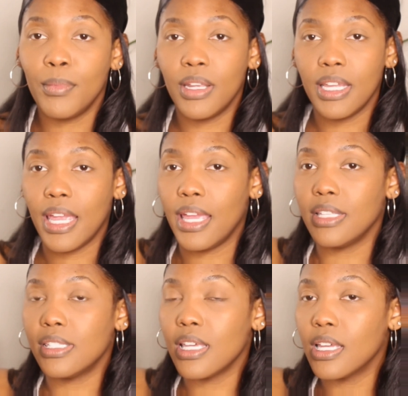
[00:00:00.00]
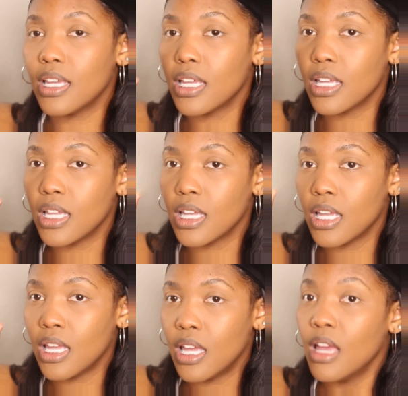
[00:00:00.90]
to get
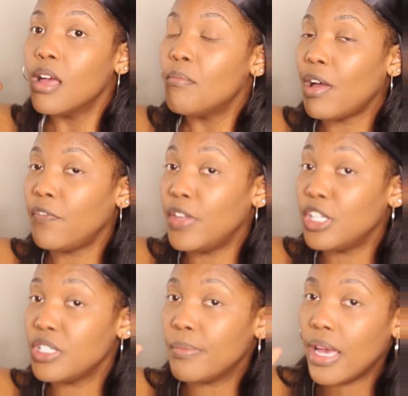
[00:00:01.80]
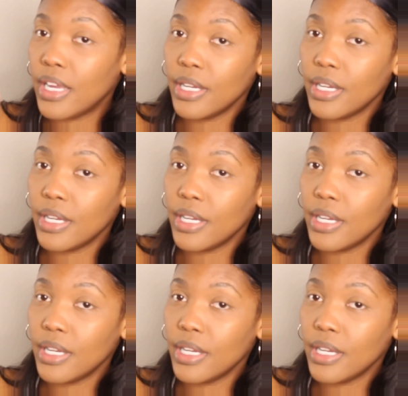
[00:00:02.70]
my finishing powder,